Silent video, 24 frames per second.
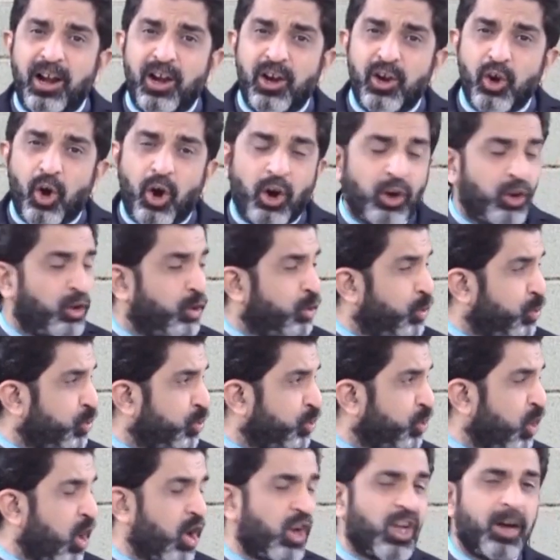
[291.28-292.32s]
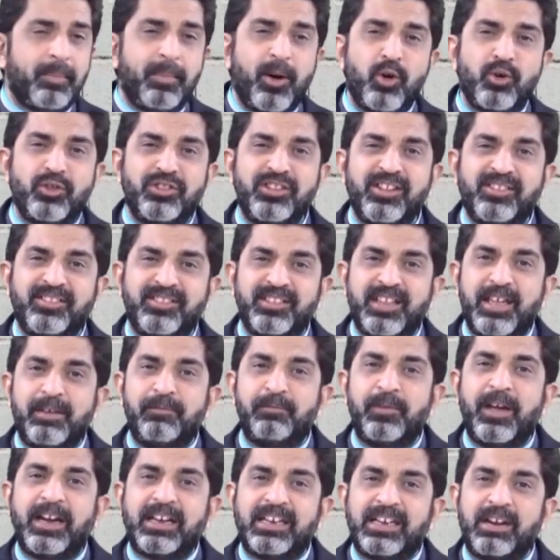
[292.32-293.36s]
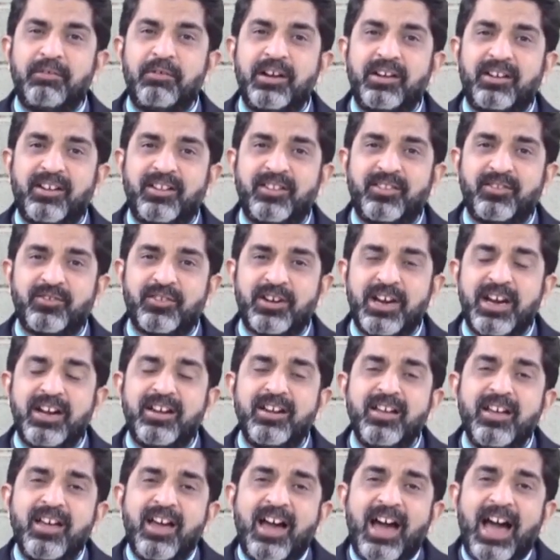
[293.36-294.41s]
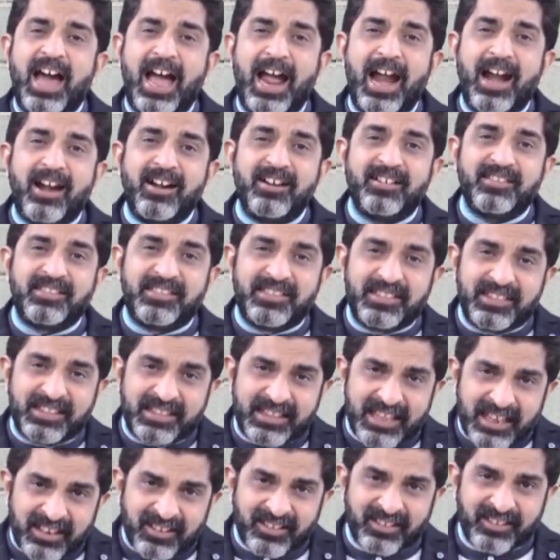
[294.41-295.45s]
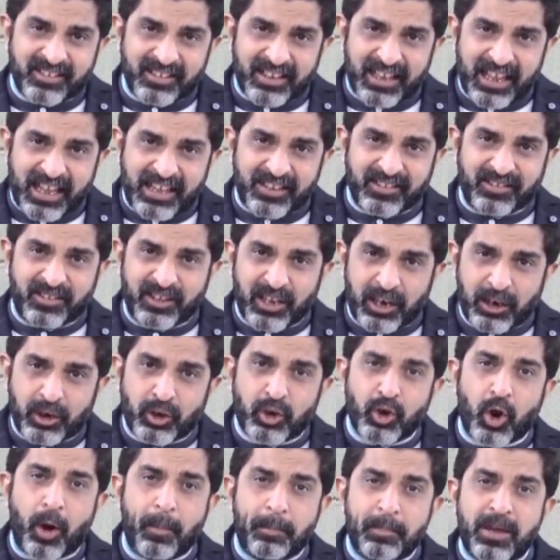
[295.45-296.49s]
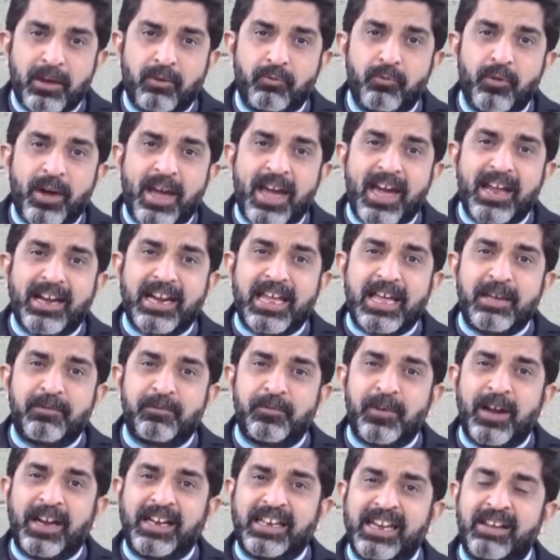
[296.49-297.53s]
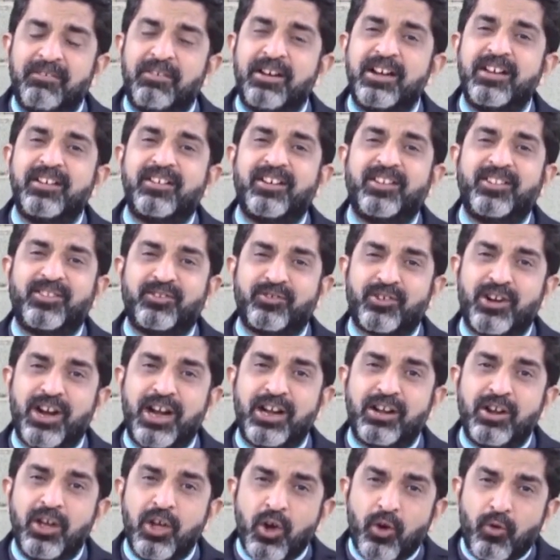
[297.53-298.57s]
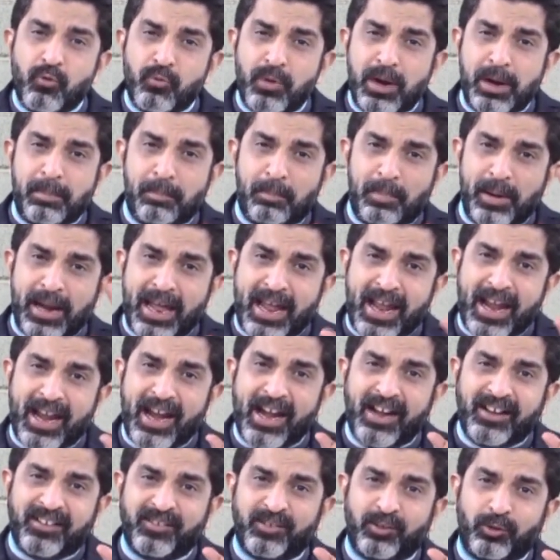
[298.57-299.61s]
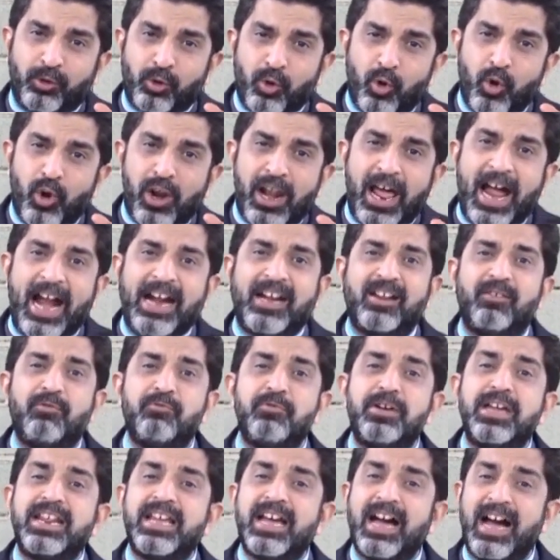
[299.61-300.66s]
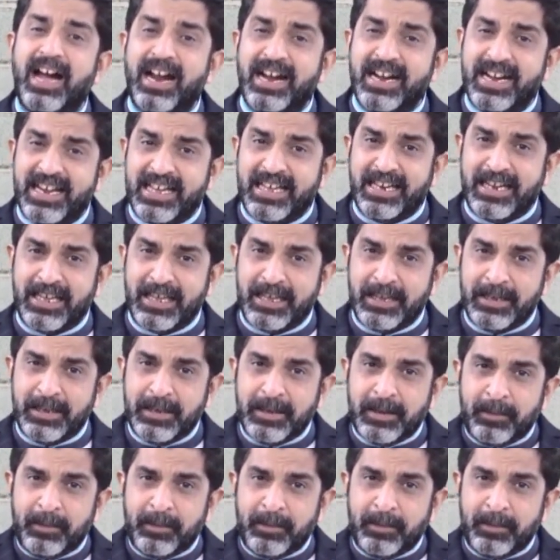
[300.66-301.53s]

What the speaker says: a lot to talk about this effective interest rate, and this is the topic where effective interest rate will play its role at a very high degree.